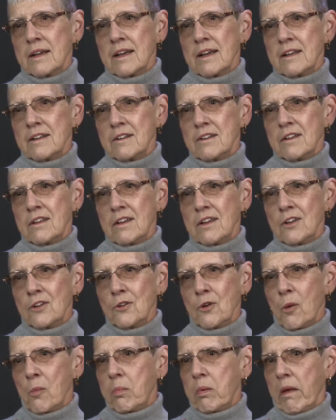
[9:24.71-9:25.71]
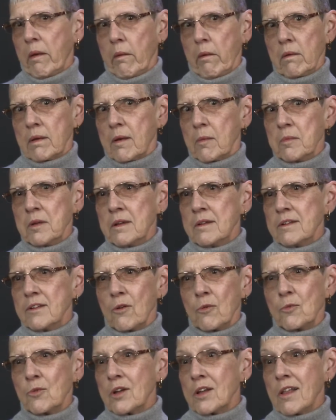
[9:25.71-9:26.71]
And, people come in and
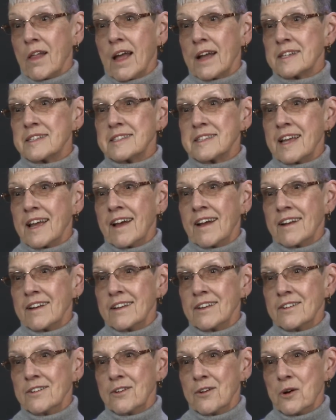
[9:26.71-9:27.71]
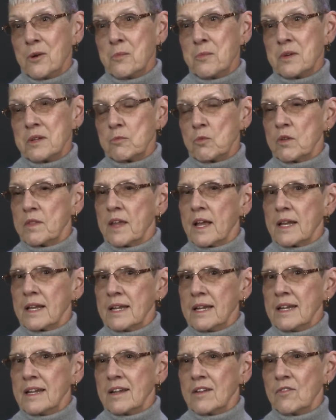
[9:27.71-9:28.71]
don't realize that, but when they
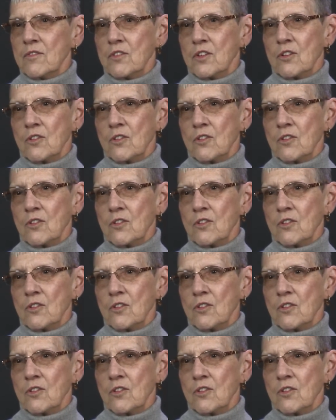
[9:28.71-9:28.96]
leave,